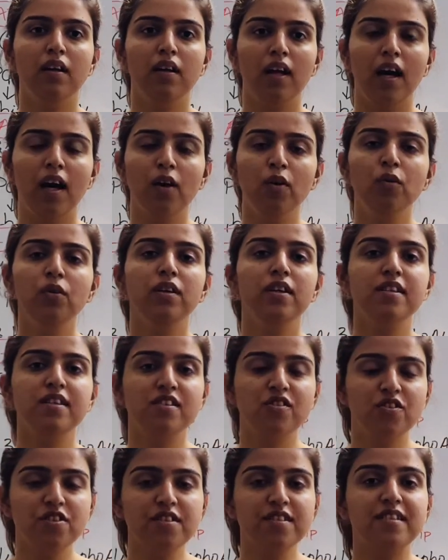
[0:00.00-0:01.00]
Now
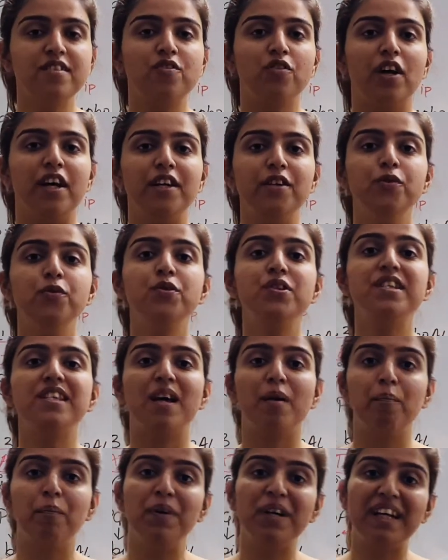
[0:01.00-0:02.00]
let's just try to
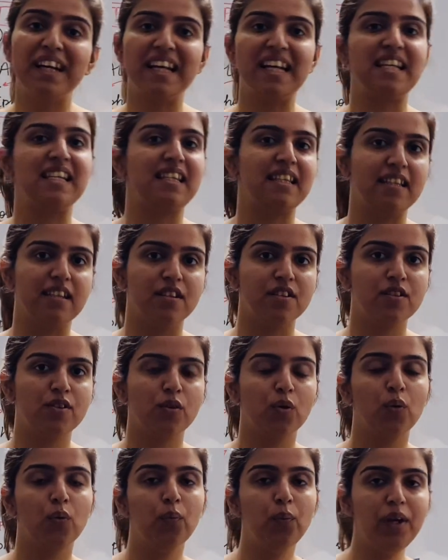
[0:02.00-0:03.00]
summarize this.
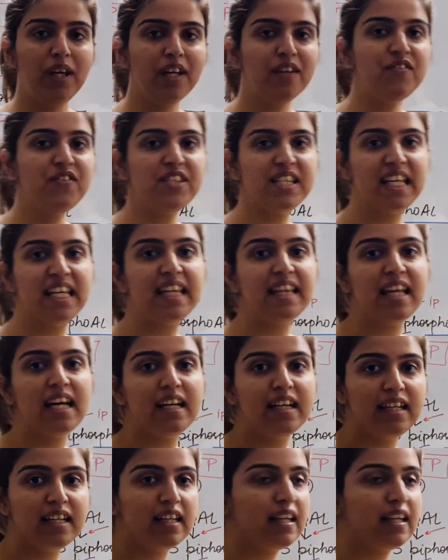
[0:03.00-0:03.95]
We have seen that in